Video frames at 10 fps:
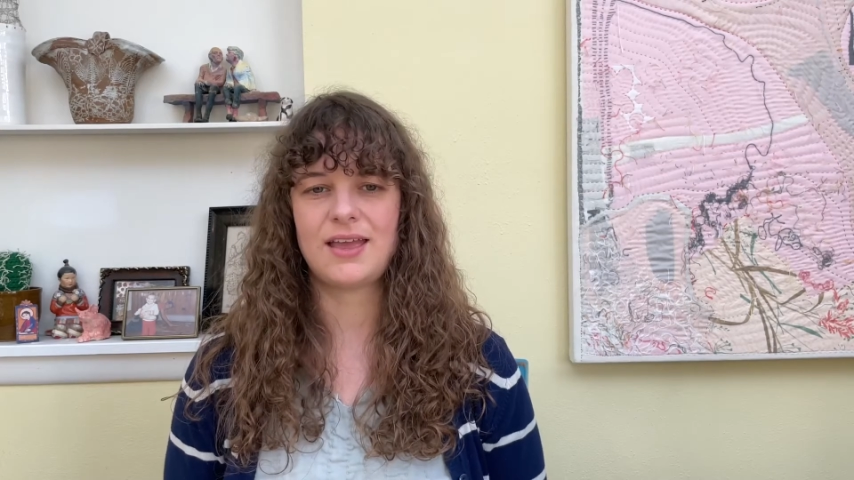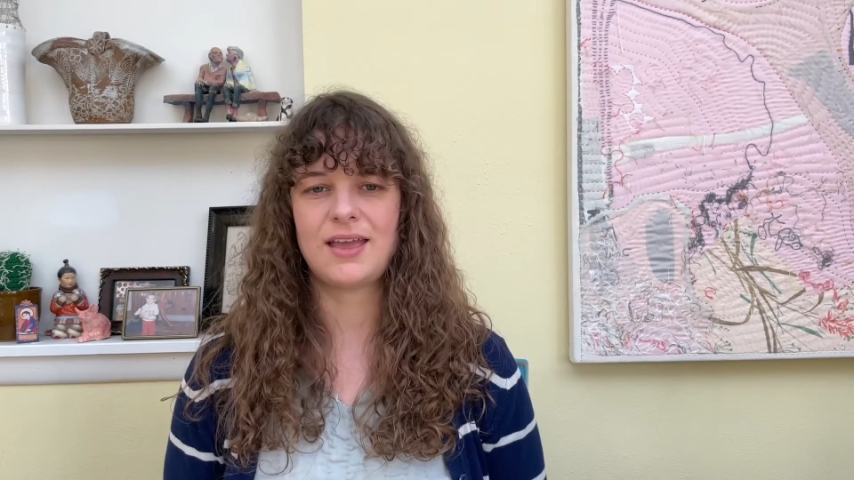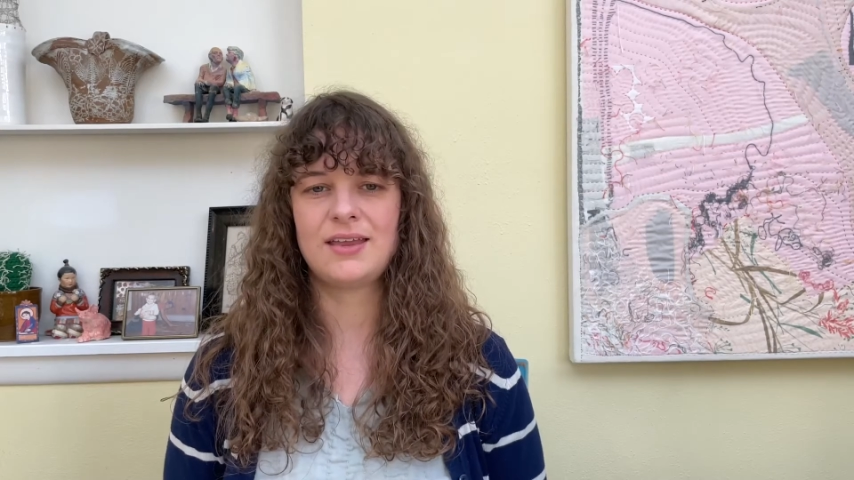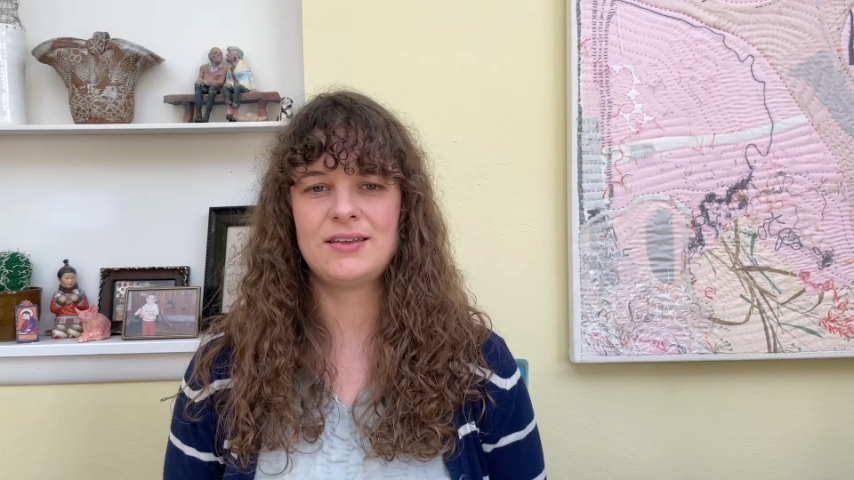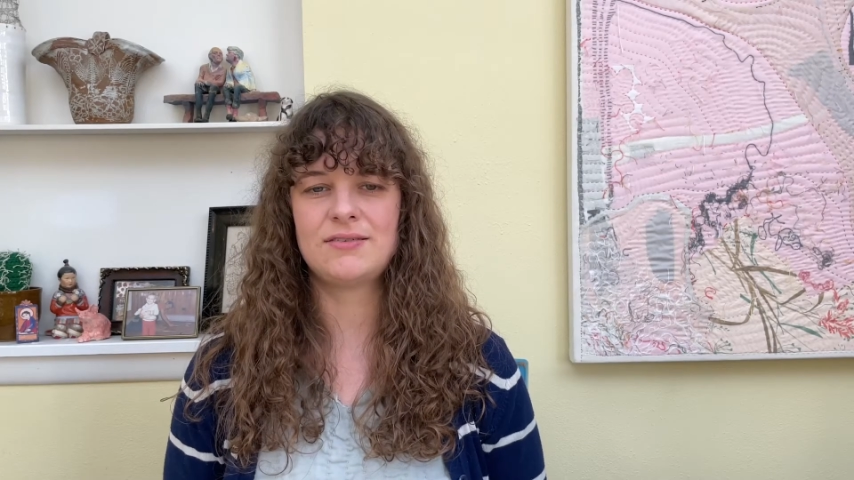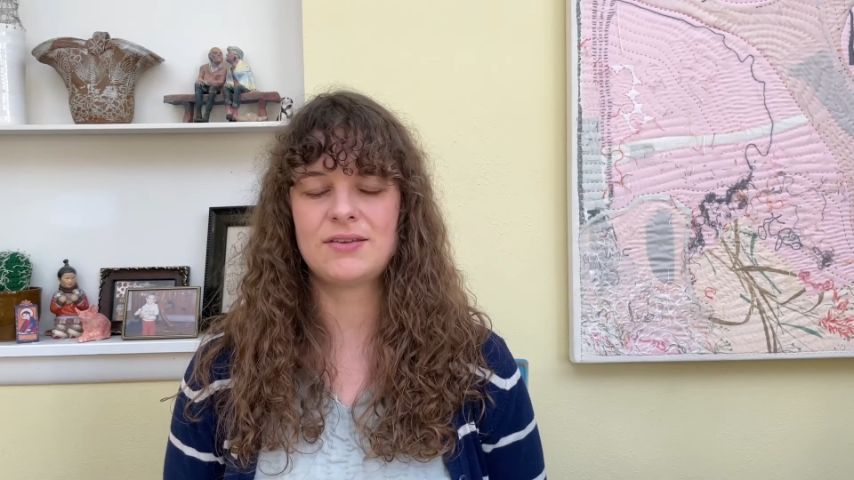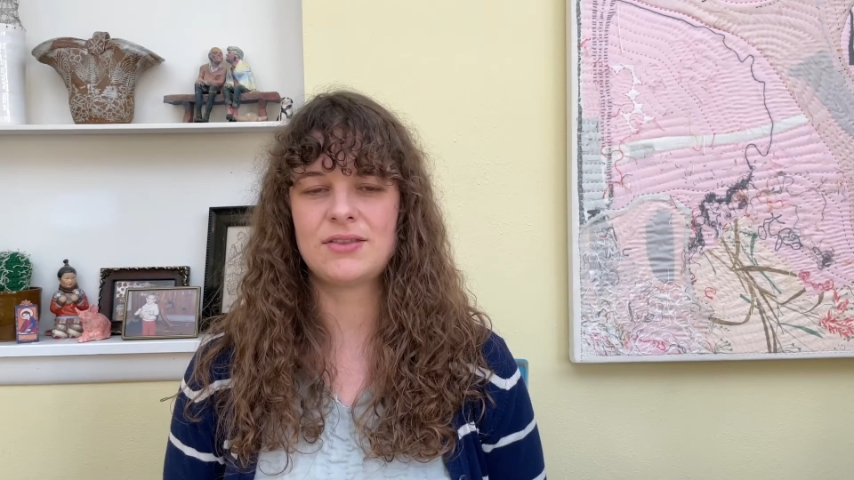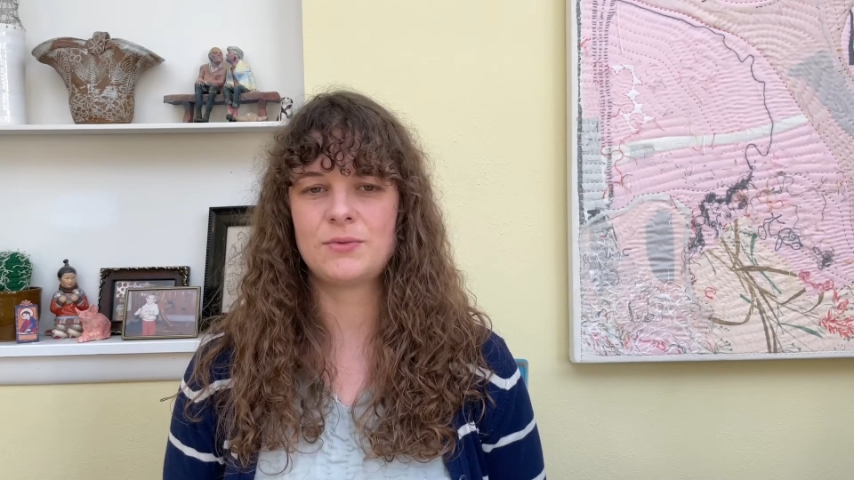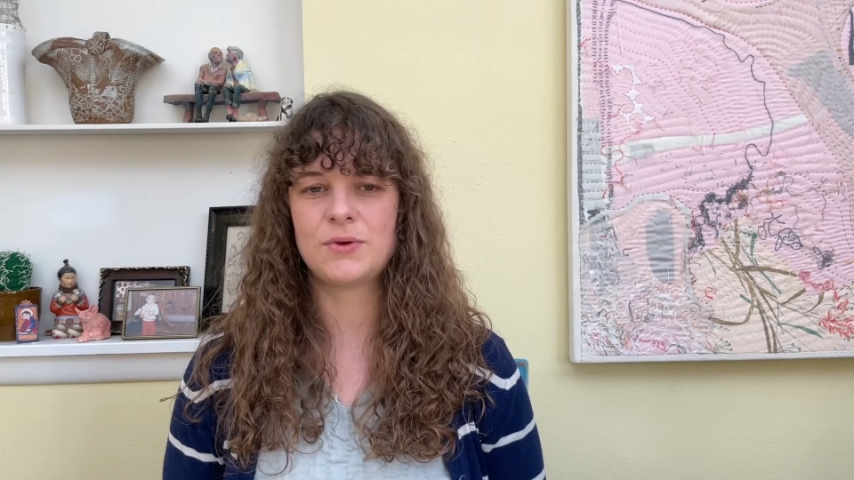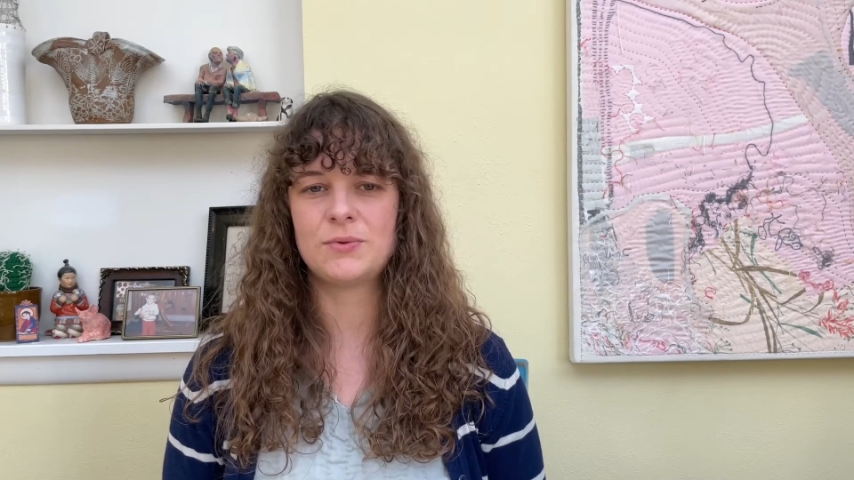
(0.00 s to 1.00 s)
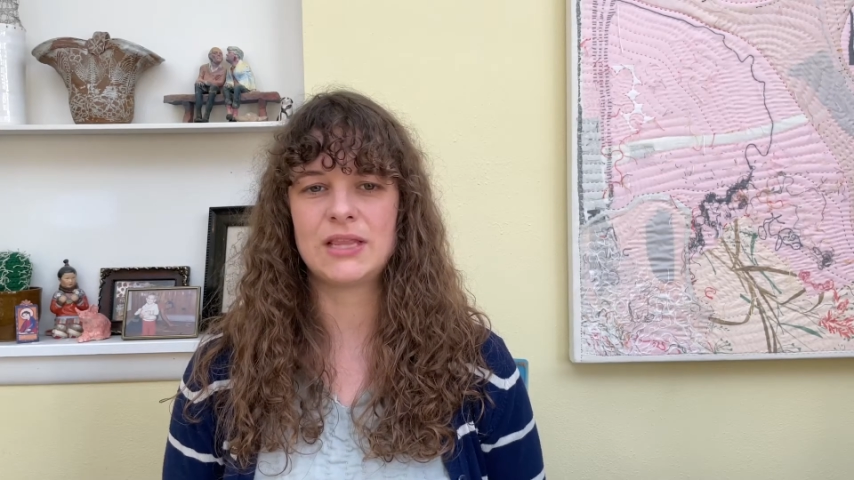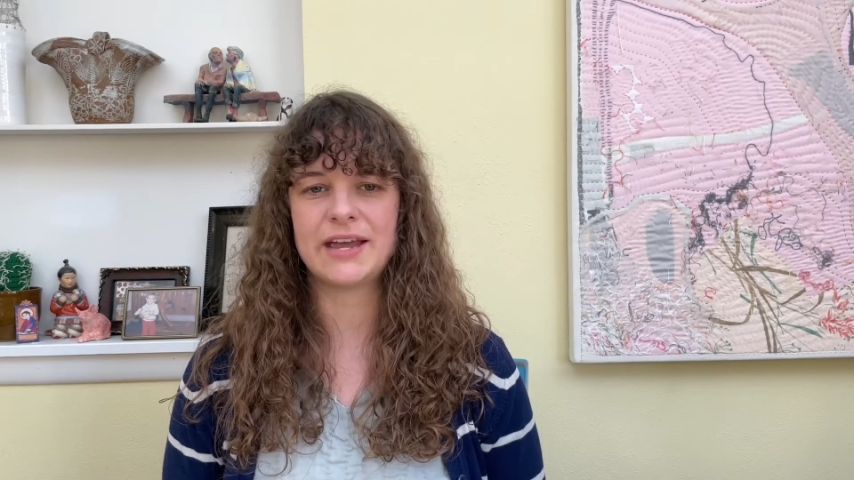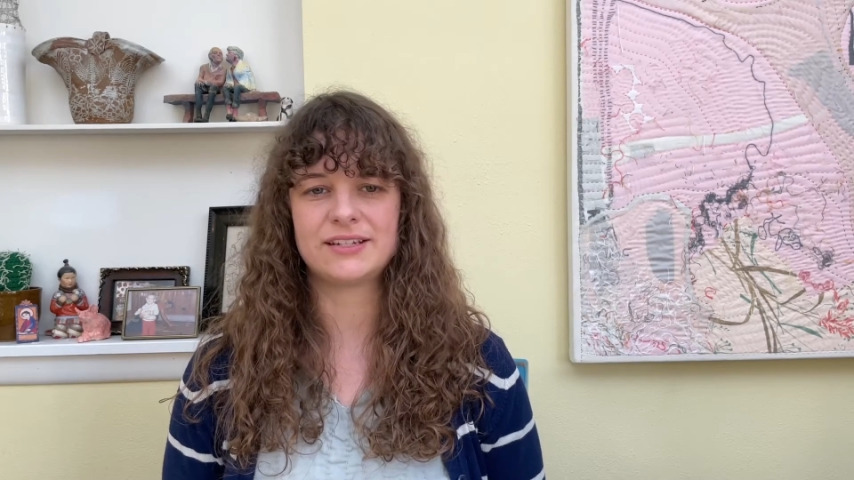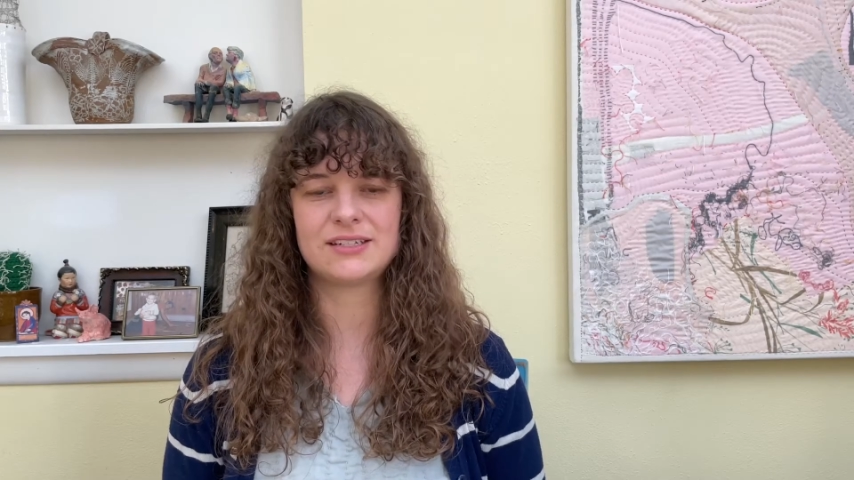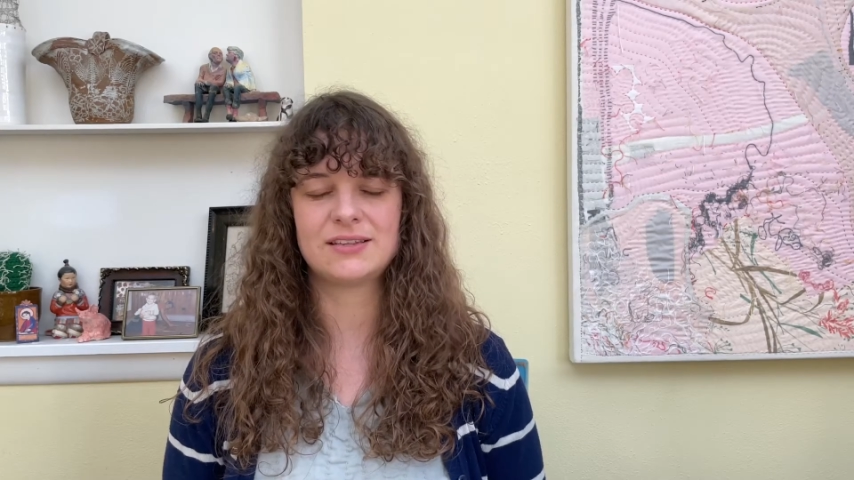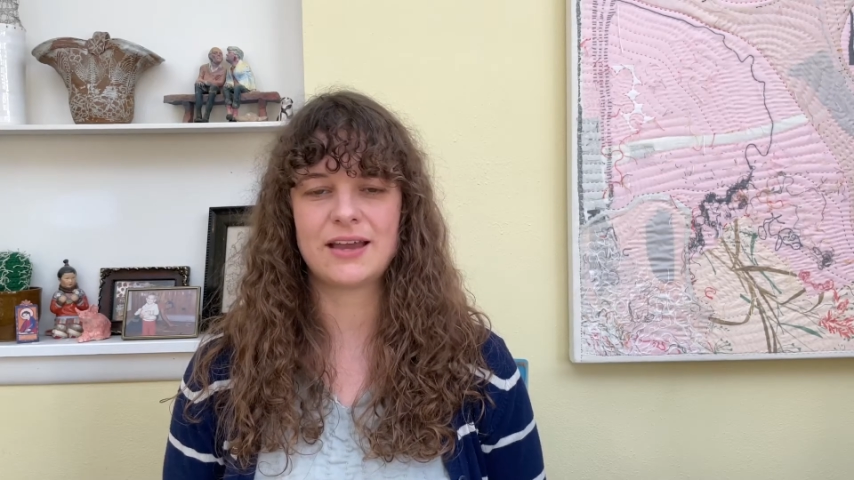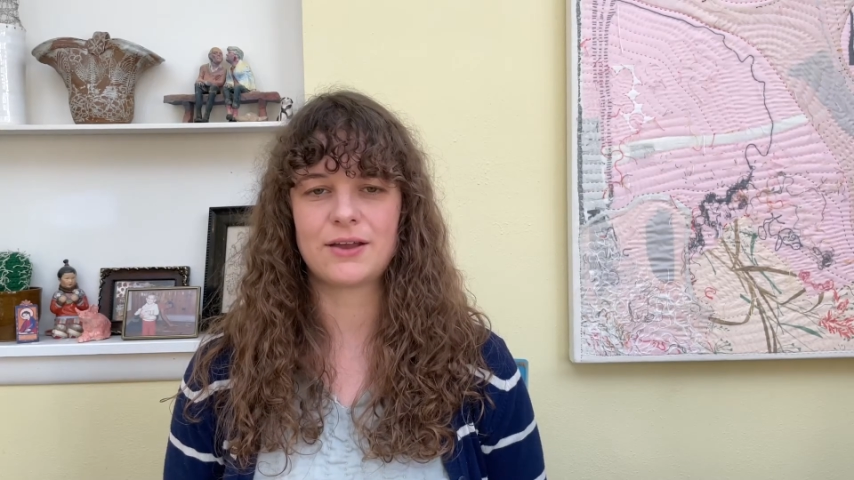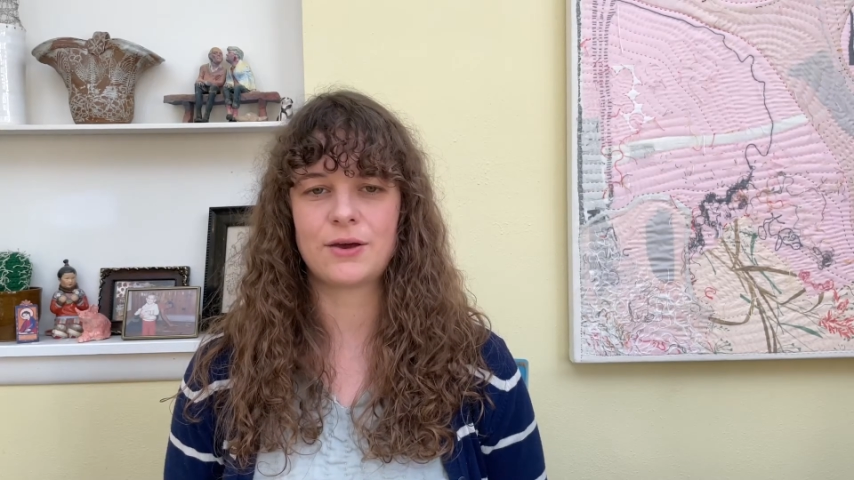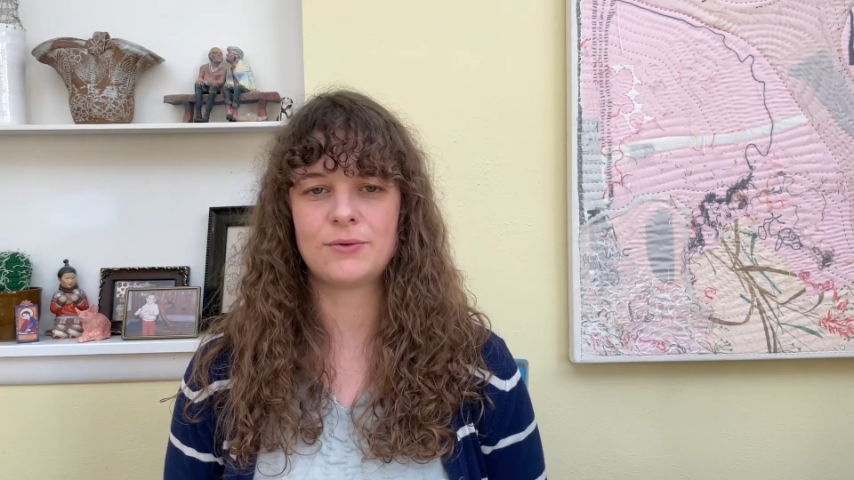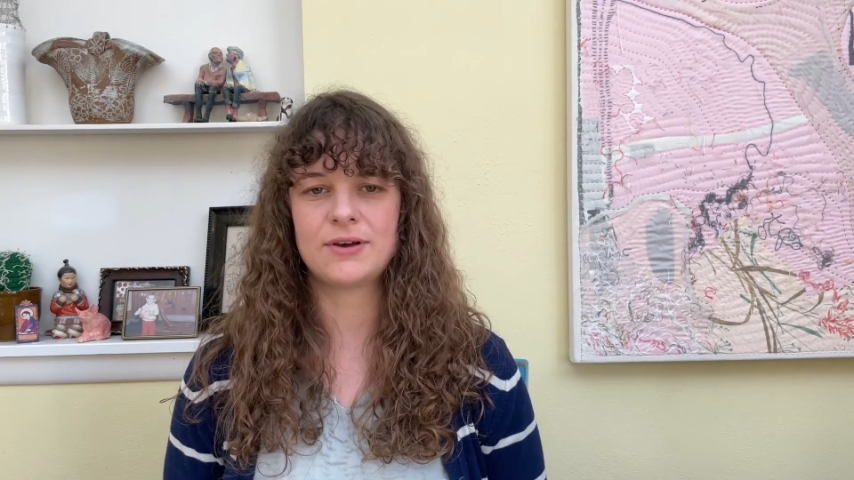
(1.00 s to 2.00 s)
anything that we would like to
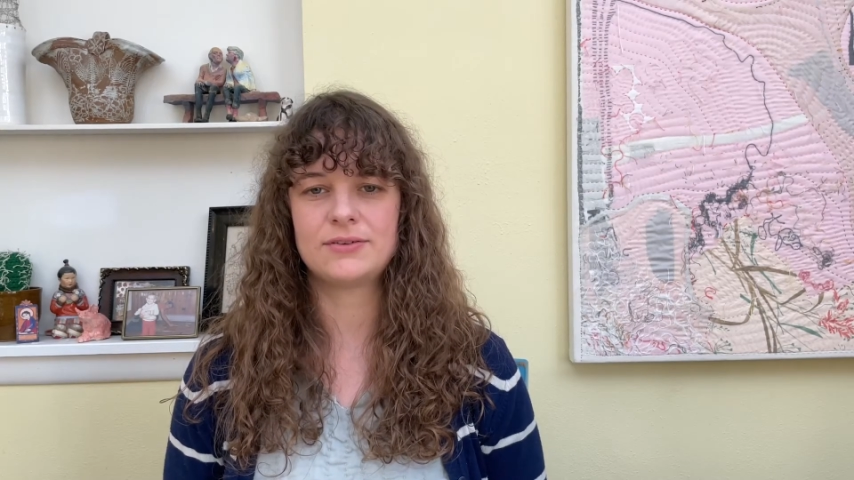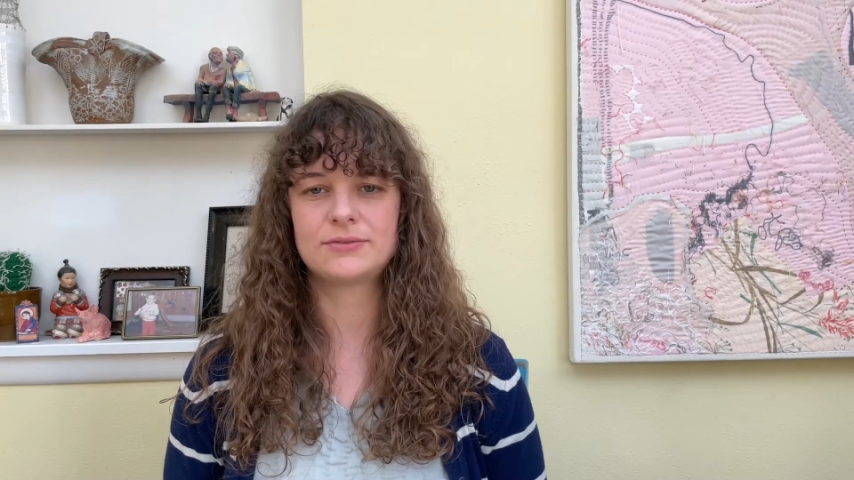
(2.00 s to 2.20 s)
let go of.